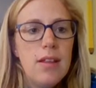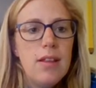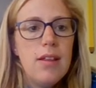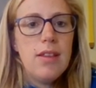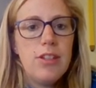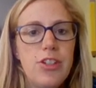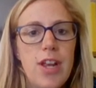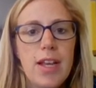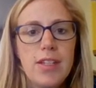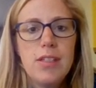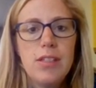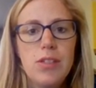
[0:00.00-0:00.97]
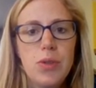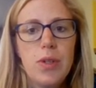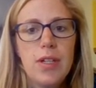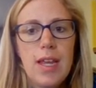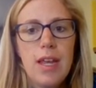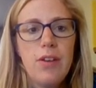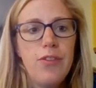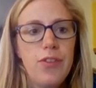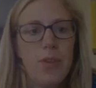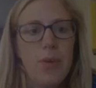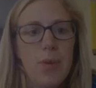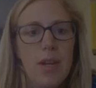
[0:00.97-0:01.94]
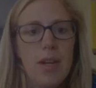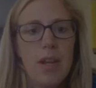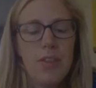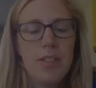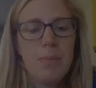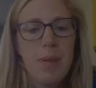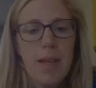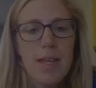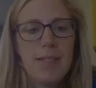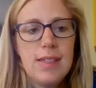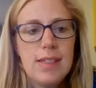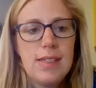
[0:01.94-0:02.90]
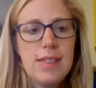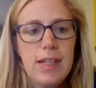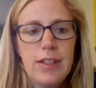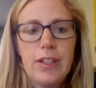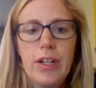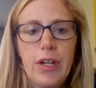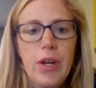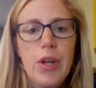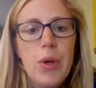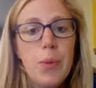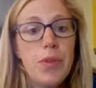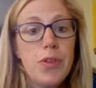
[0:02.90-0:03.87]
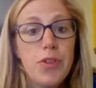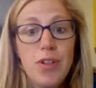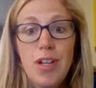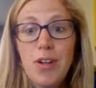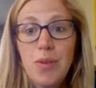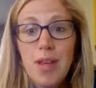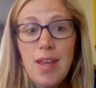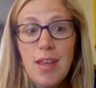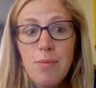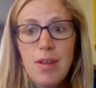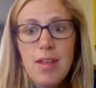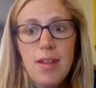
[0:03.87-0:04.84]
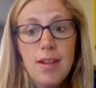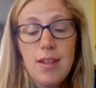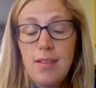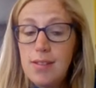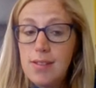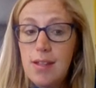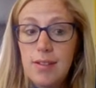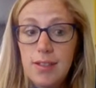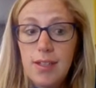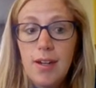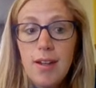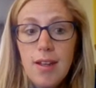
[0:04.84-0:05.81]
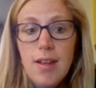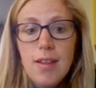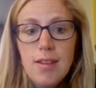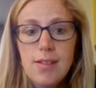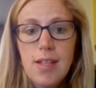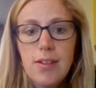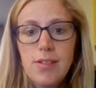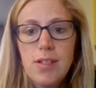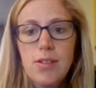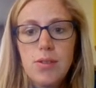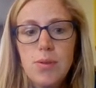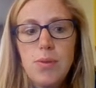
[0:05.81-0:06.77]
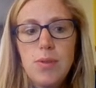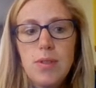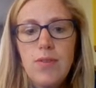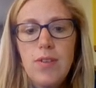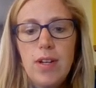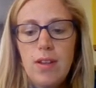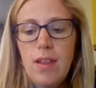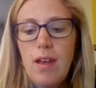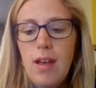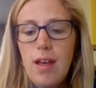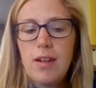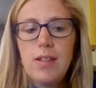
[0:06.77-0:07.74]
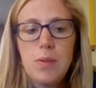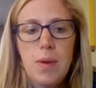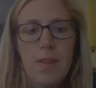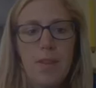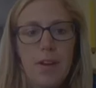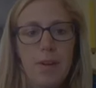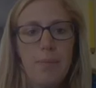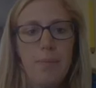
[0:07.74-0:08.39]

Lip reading: The Jacksons stored canned food and other supplies in the cellar. When the tornado came, we hid in the cellar. The cellar stays cool even in the hottest weather.